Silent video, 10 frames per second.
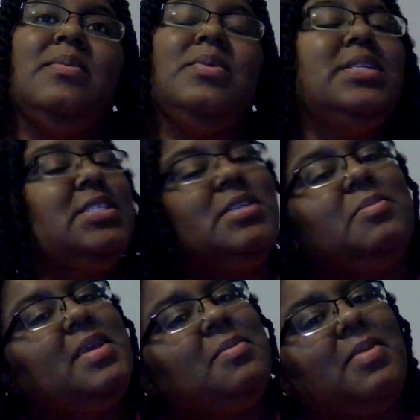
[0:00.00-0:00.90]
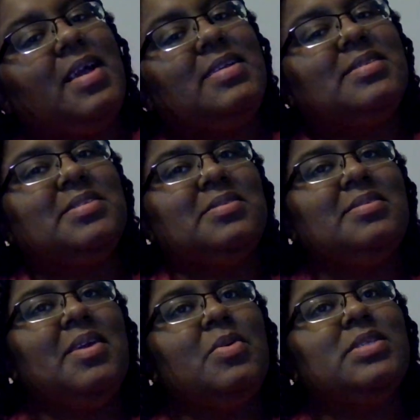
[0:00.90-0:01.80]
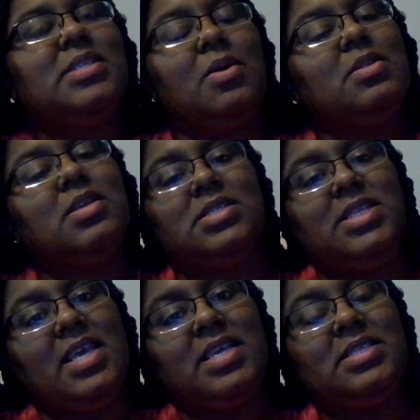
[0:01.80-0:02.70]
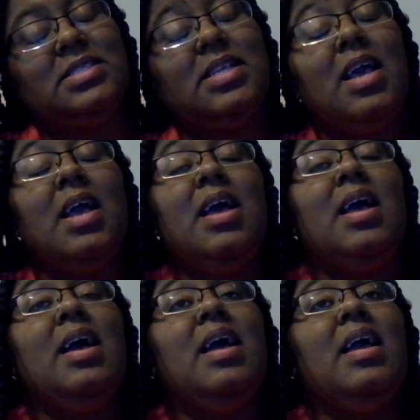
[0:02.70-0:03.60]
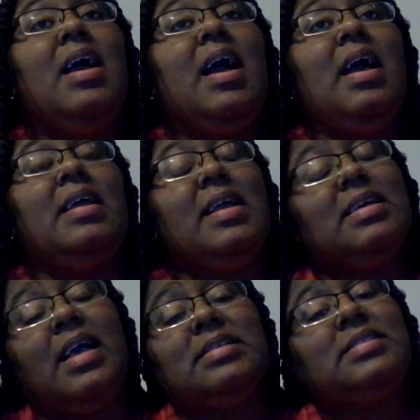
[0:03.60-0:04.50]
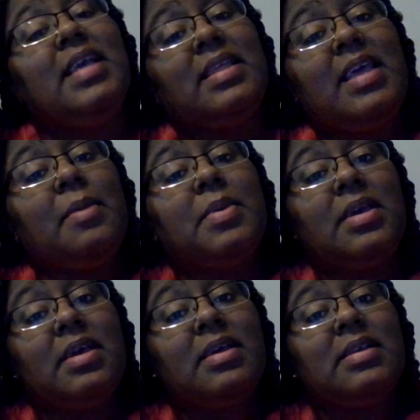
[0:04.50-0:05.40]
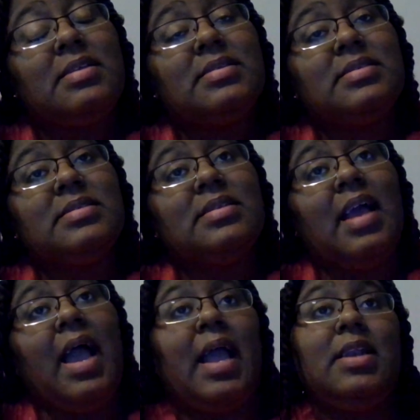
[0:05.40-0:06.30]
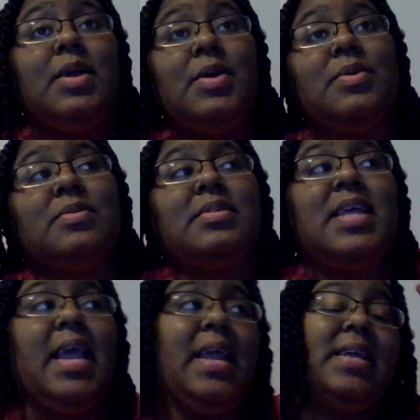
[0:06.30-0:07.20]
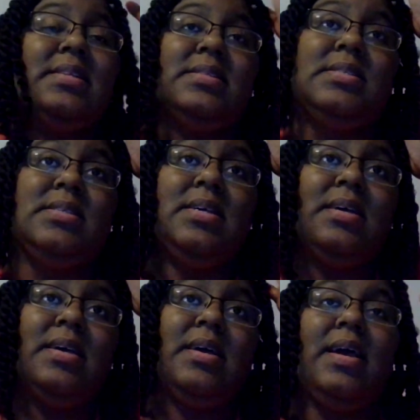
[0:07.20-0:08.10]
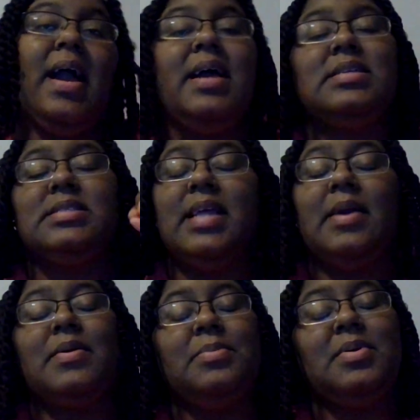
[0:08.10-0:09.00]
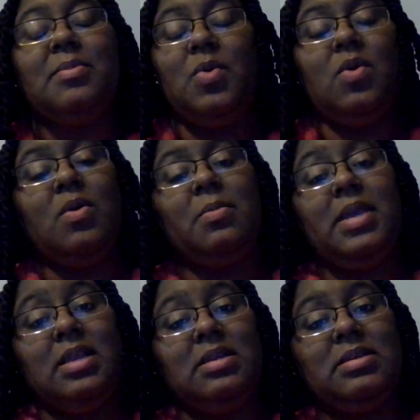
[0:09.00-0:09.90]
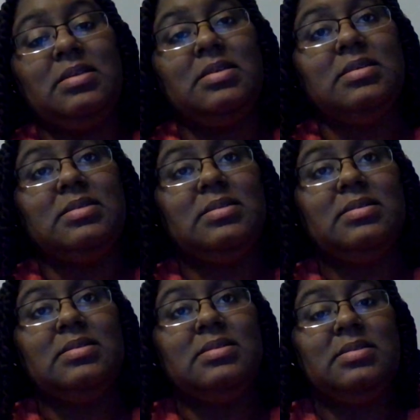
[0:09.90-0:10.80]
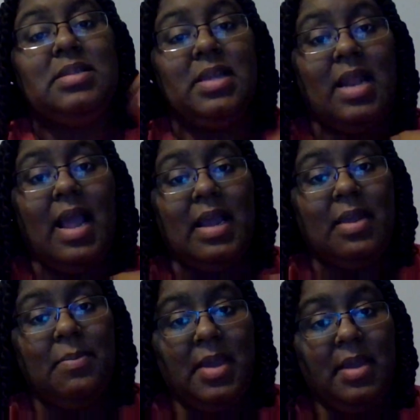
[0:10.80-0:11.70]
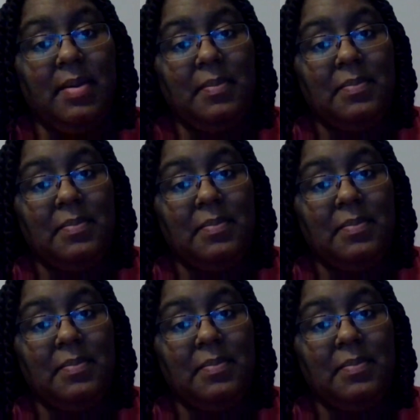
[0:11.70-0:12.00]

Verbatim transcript: what does she mean by it's, you know, it's only a test? And I, I say that because I know that God is not going to put more on me than I can bear.